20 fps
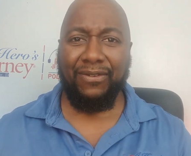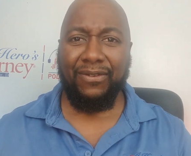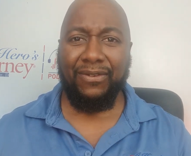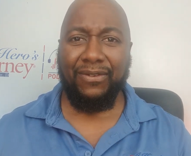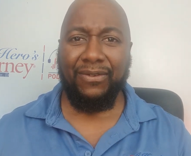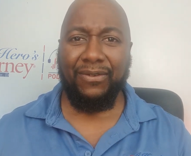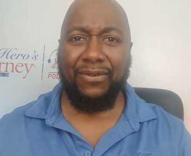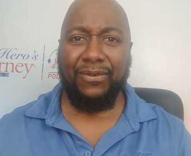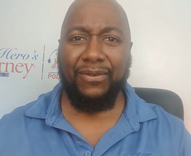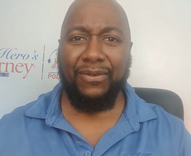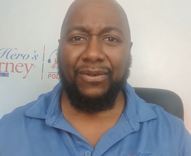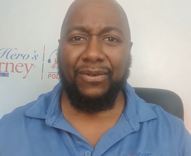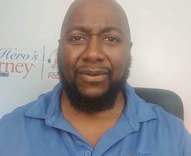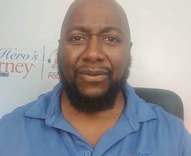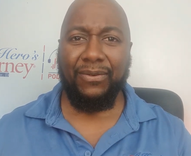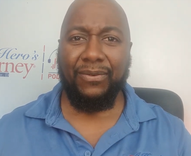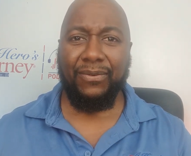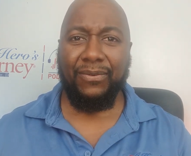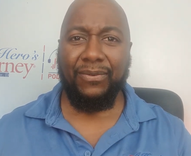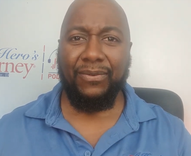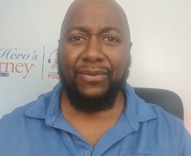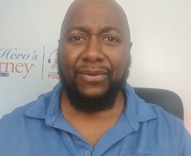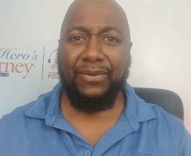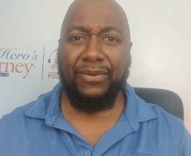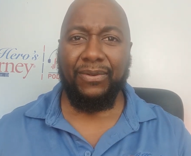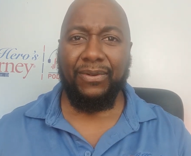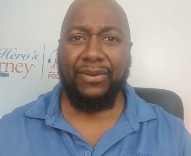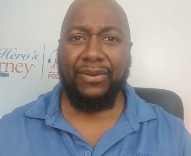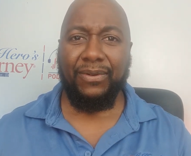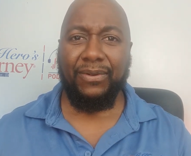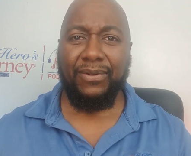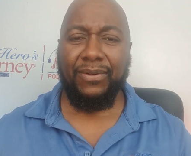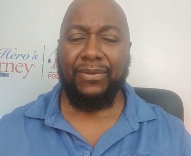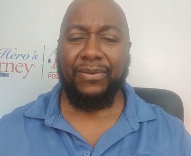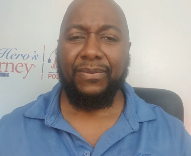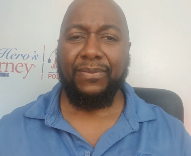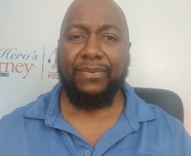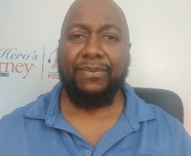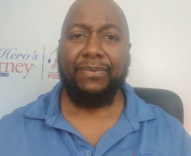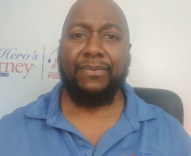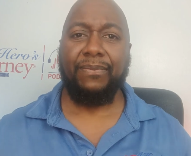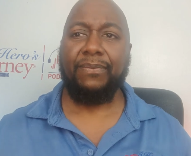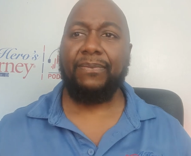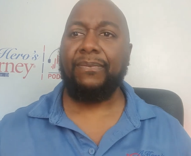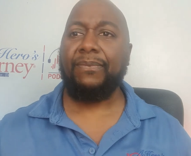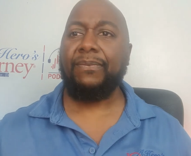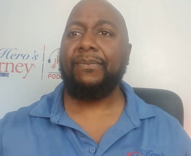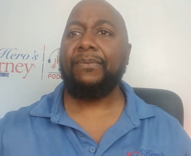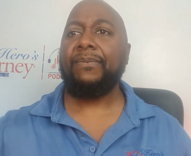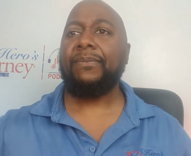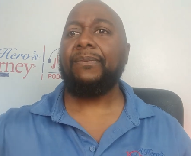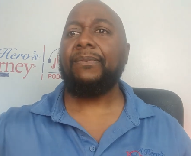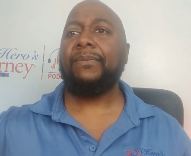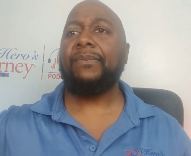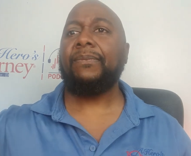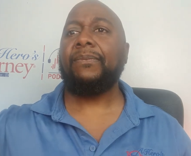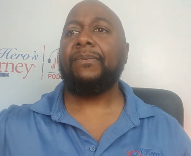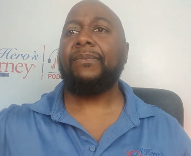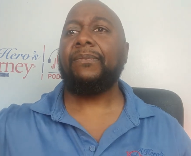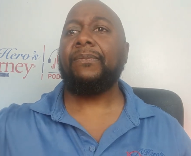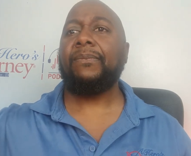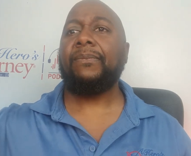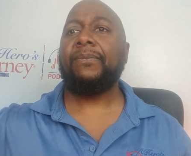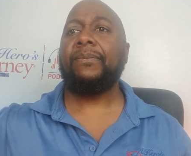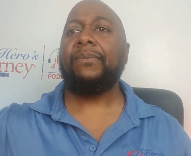Nothing is said.